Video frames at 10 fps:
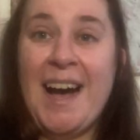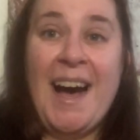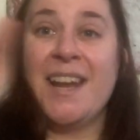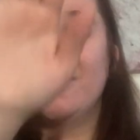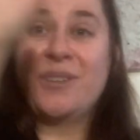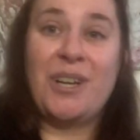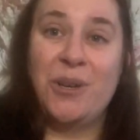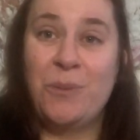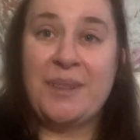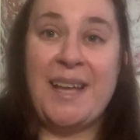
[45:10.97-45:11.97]
I don't
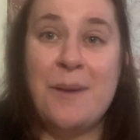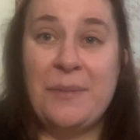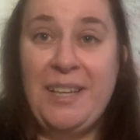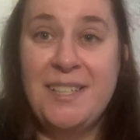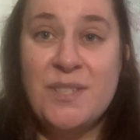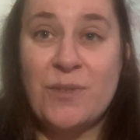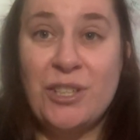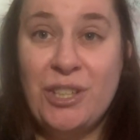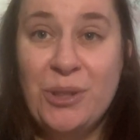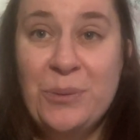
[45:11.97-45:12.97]
know what that means for
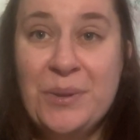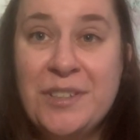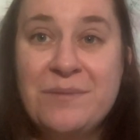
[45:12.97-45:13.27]
you.